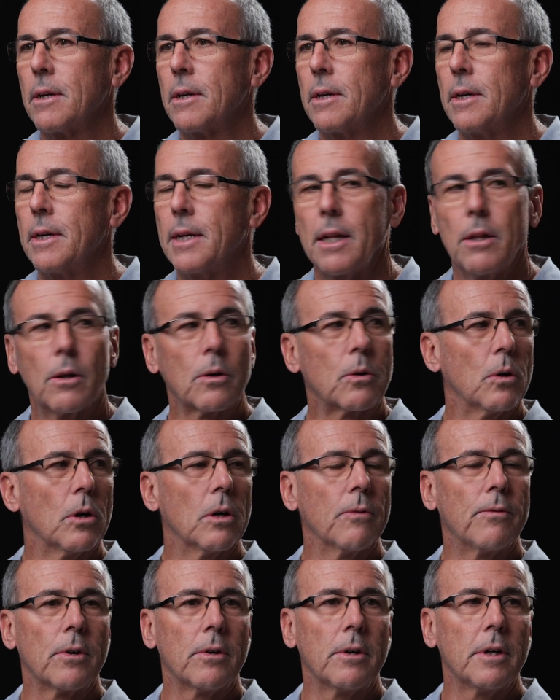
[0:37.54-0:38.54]
And I'd look
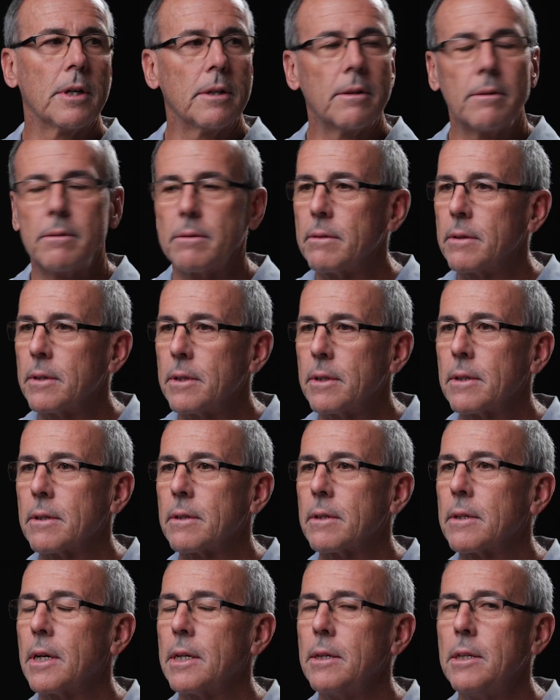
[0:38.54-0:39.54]
over and
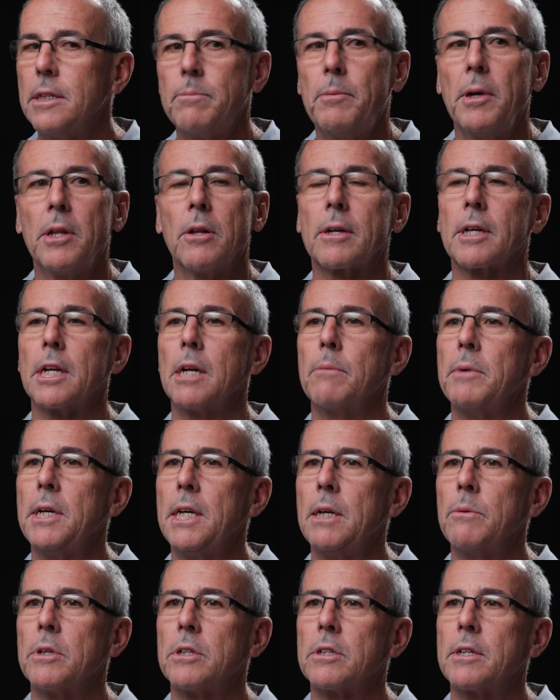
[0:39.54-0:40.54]
he'd be looking at
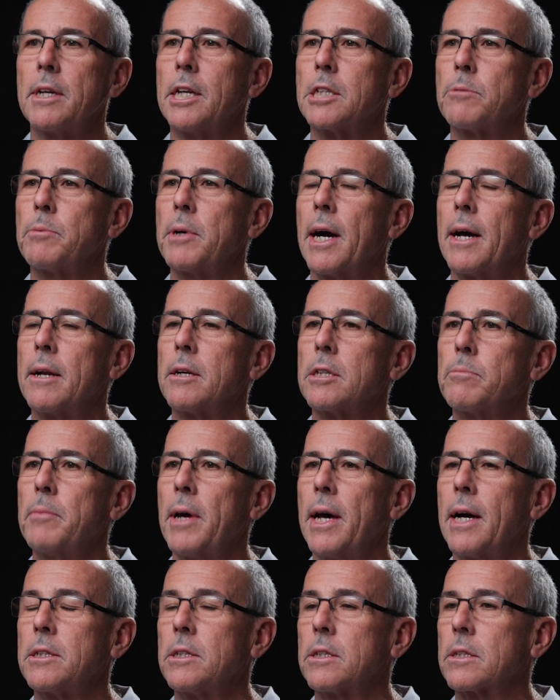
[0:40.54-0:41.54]
me with his hands behind his
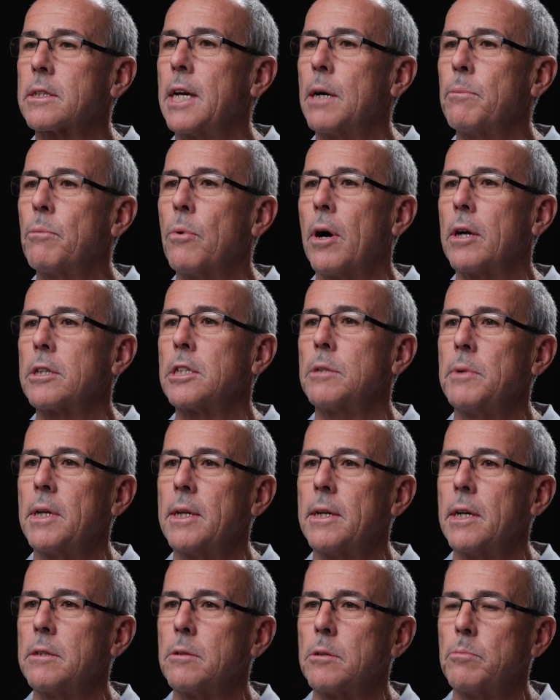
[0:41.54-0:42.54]
back, just kept watching me,
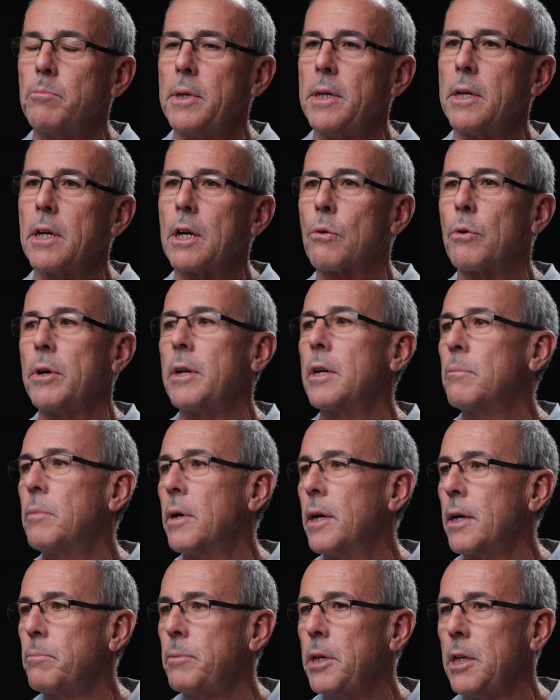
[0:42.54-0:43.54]
and I was being greeted
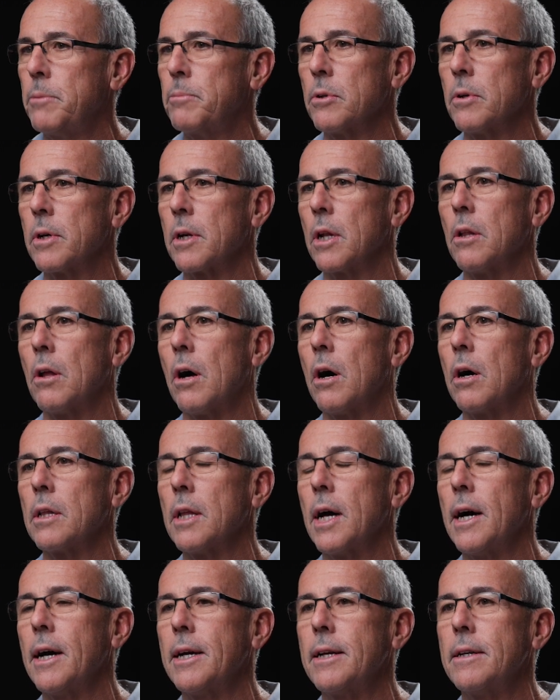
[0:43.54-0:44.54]
by people in a long
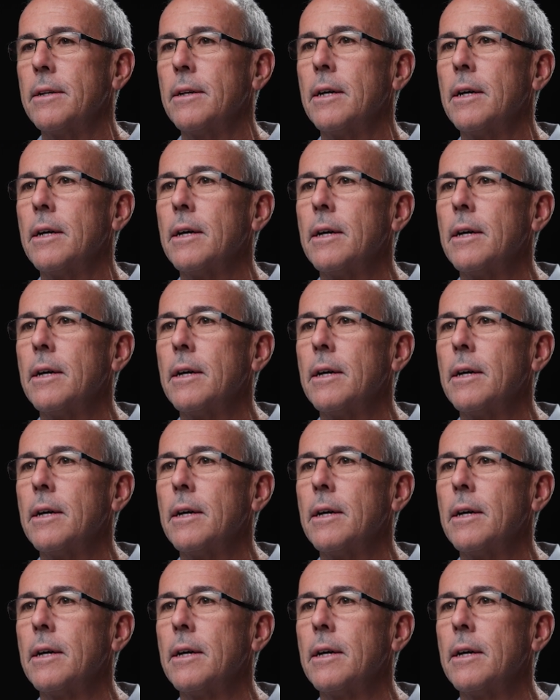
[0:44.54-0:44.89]
line.